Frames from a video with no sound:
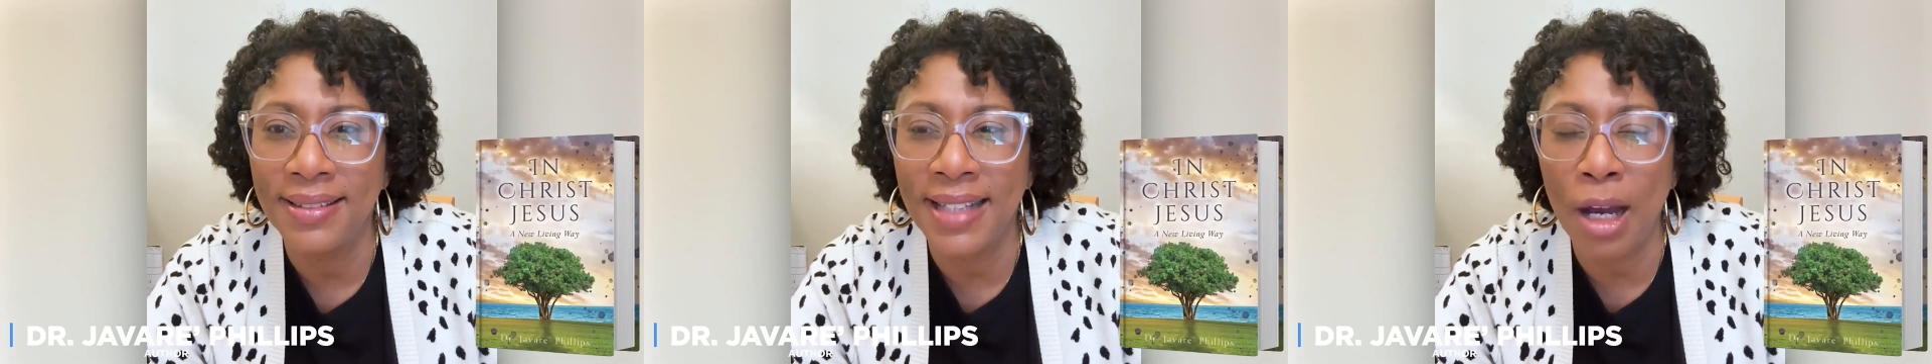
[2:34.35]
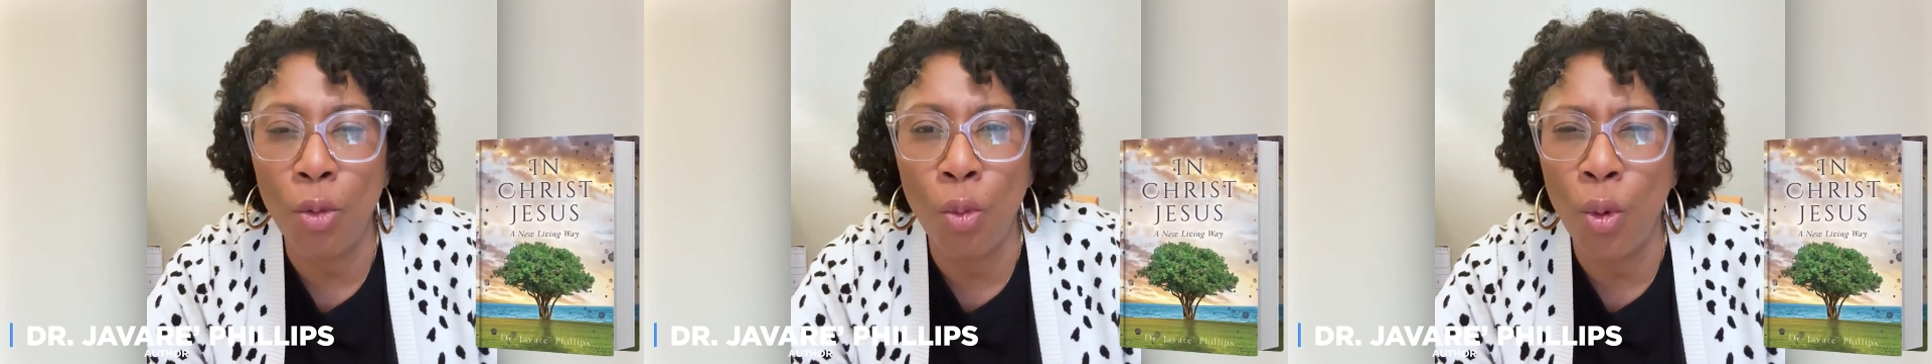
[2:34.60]

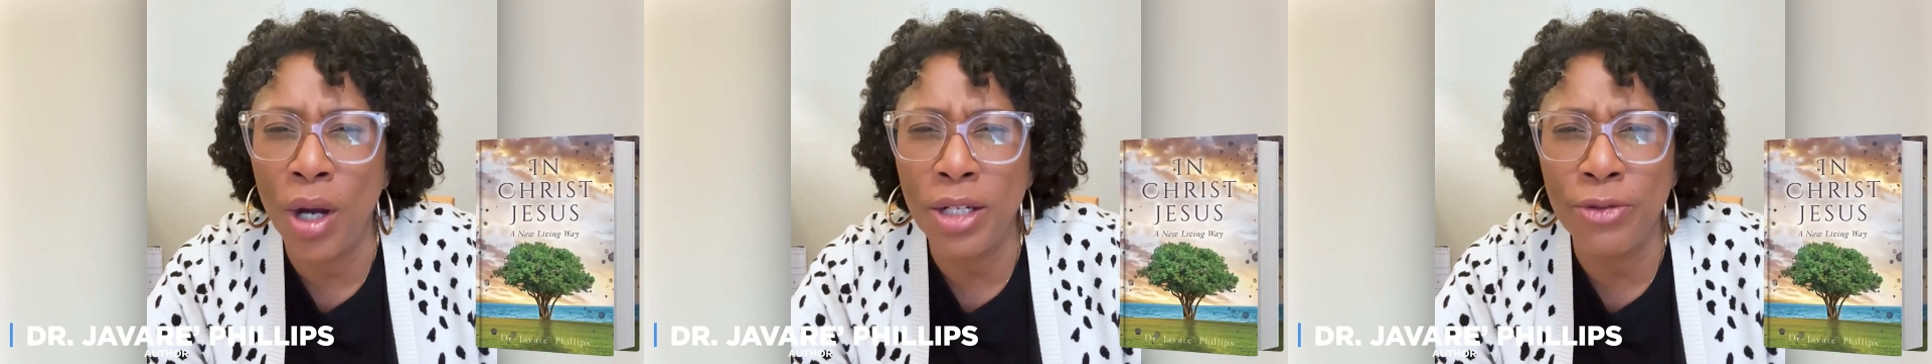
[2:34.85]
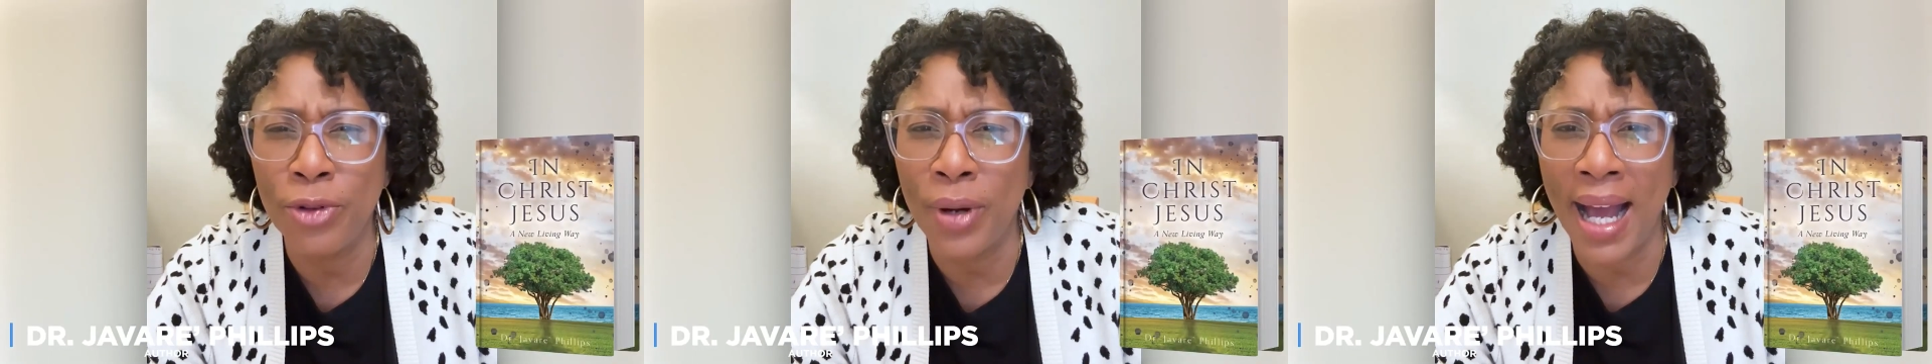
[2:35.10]
that
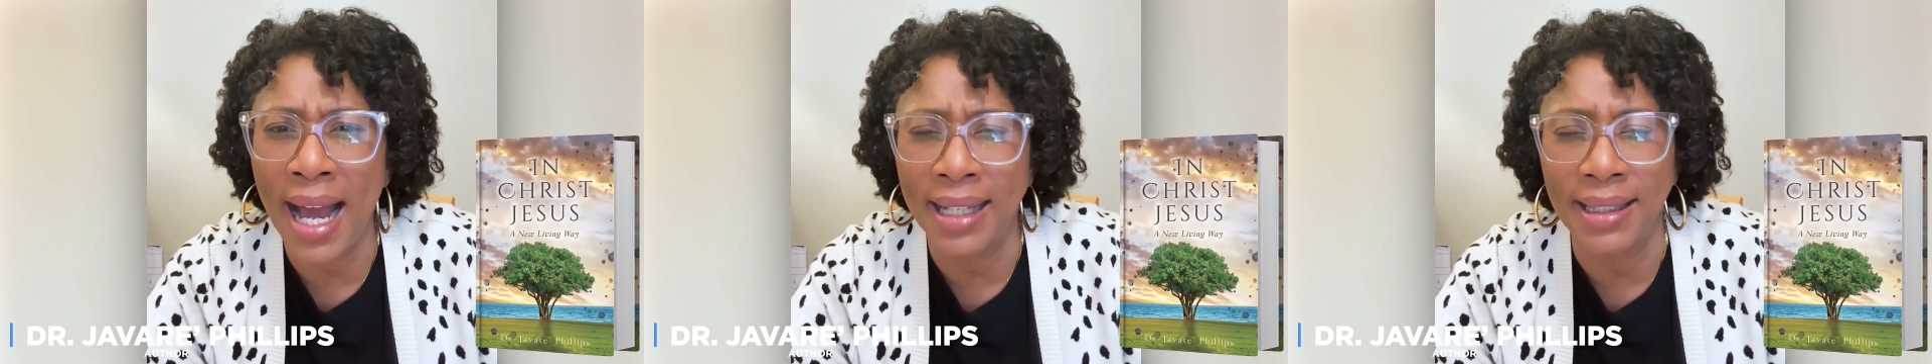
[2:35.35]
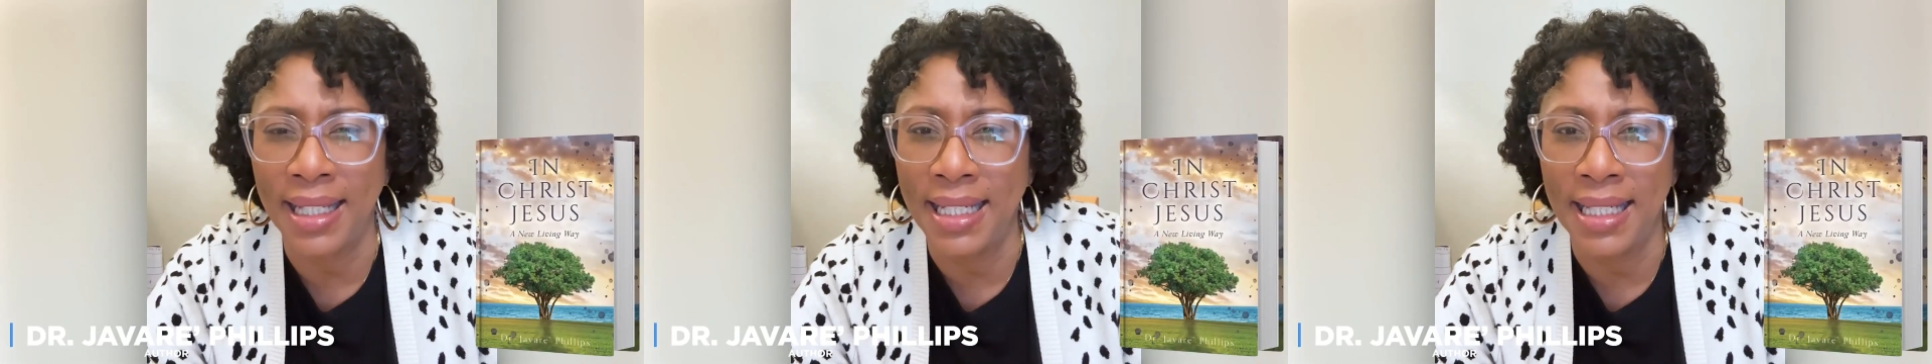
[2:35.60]
wonderful
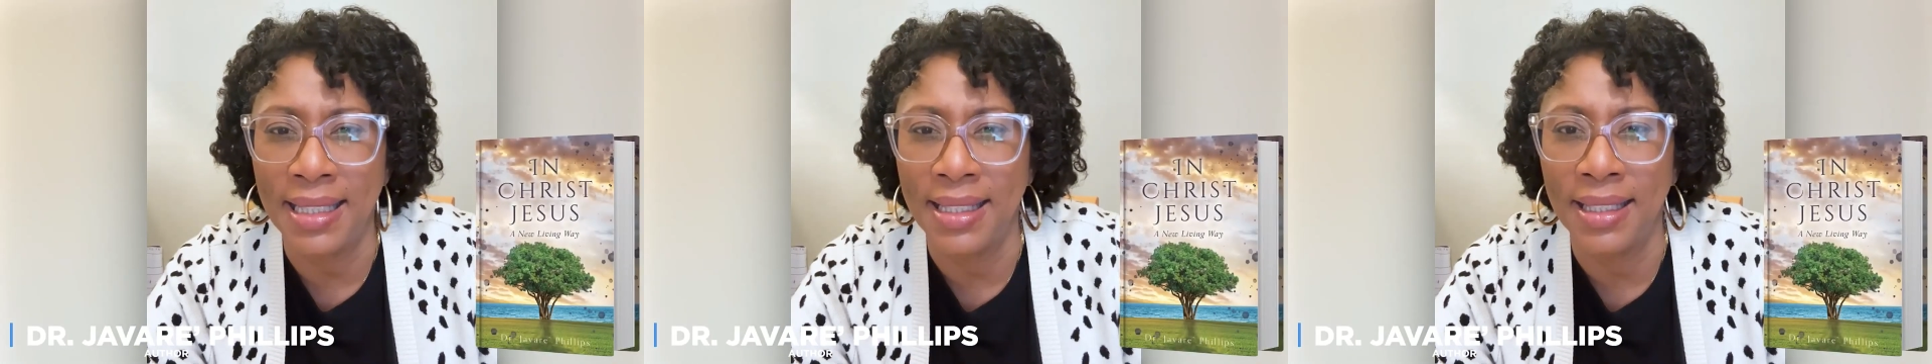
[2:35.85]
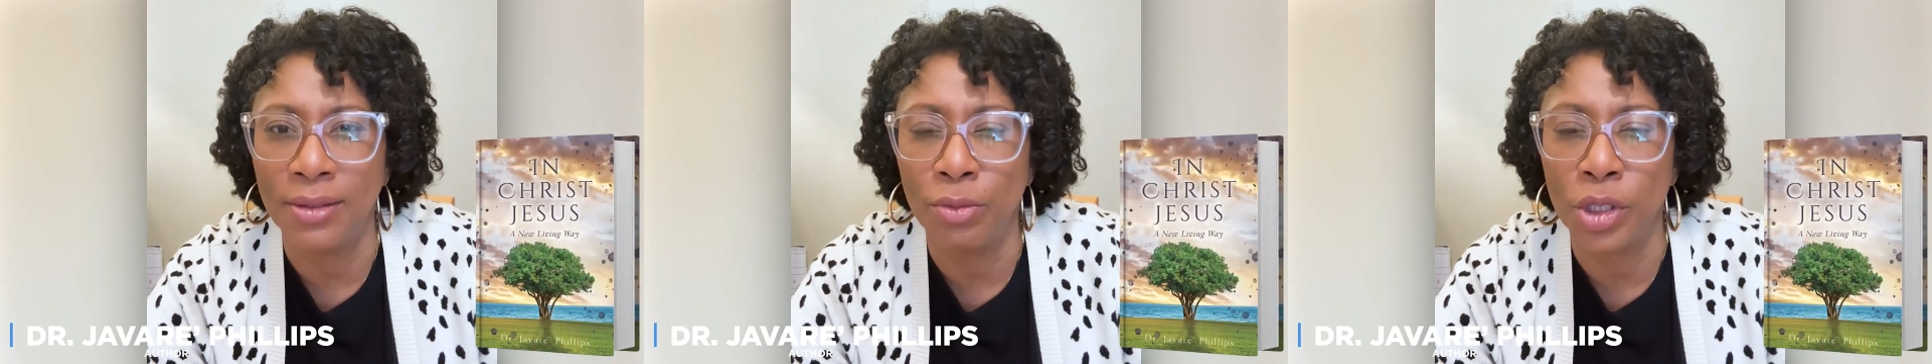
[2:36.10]
act that he
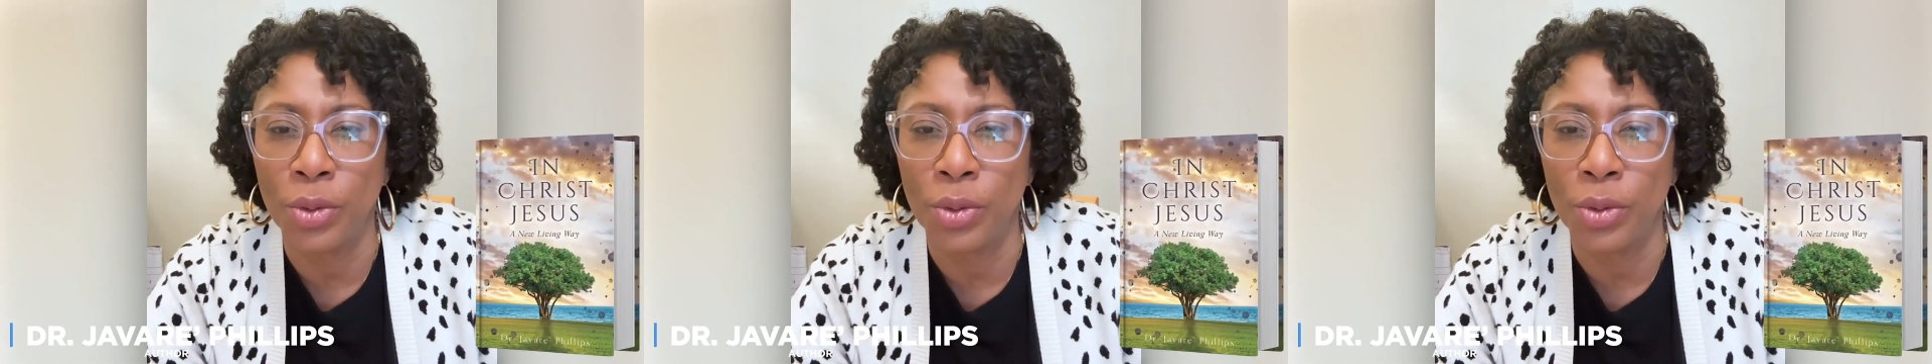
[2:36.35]
did,